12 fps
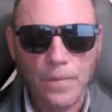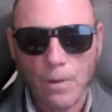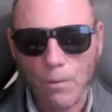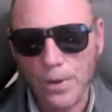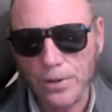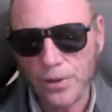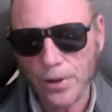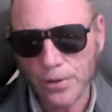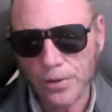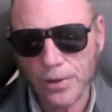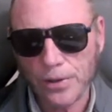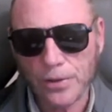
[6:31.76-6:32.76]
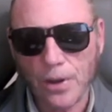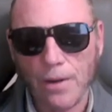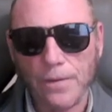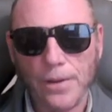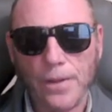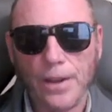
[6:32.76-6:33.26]
We just
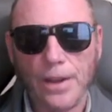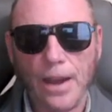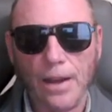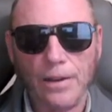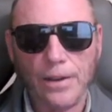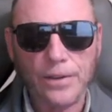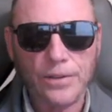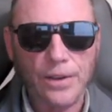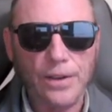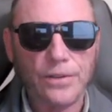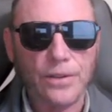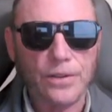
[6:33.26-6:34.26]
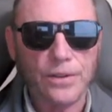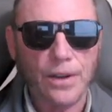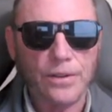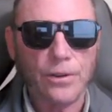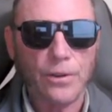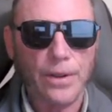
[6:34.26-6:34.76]
discovered the galaxies a
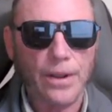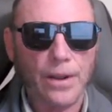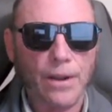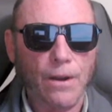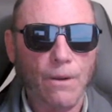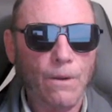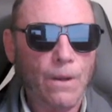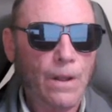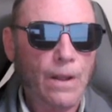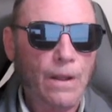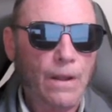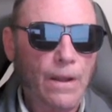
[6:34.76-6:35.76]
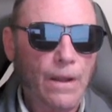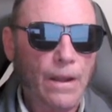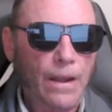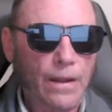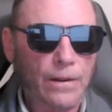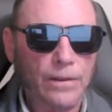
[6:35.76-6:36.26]
century ago,
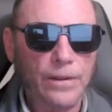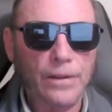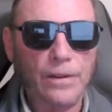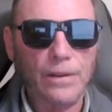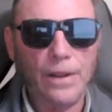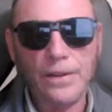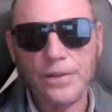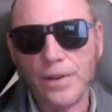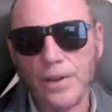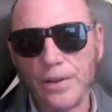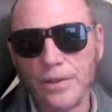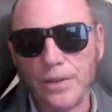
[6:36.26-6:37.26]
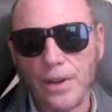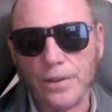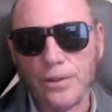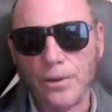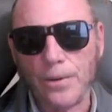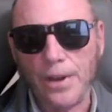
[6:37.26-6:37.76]
and a little less than a
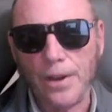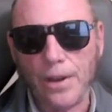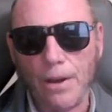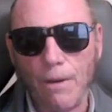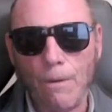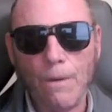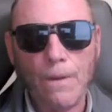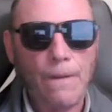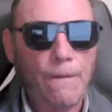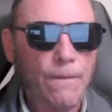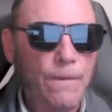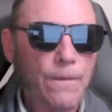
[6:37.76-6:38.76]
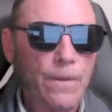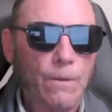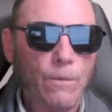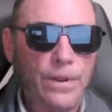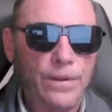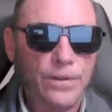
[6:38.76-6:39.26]
century ago,
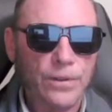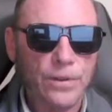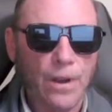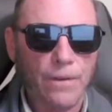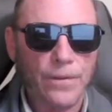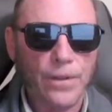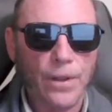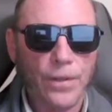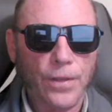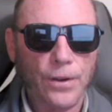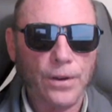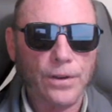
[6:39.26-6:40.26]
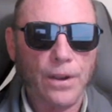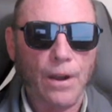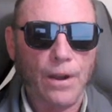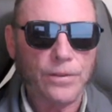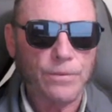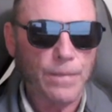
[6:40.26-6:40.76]
we discovered the third
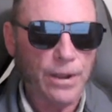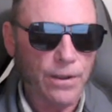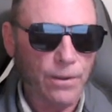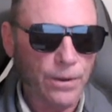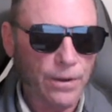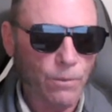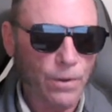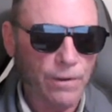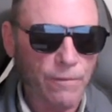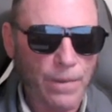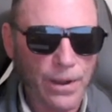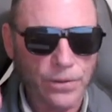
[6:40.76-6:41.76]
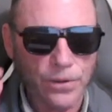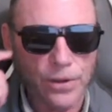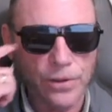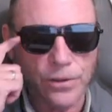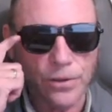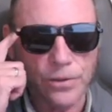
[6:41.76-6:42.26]
cosmic unit. One of my
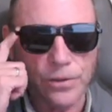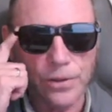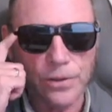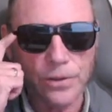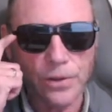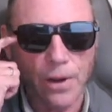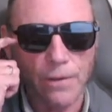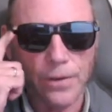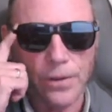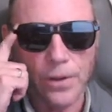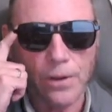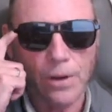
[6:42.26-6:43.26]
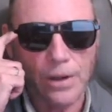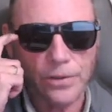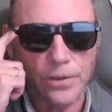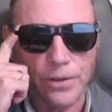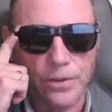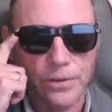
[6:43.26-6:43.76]
teachers discovered the
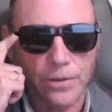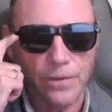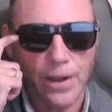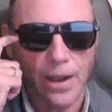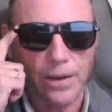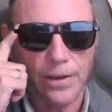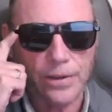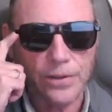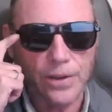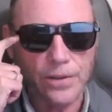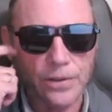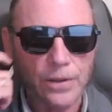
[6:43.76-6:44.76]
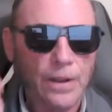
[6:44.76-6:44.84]
clusters of galaxies.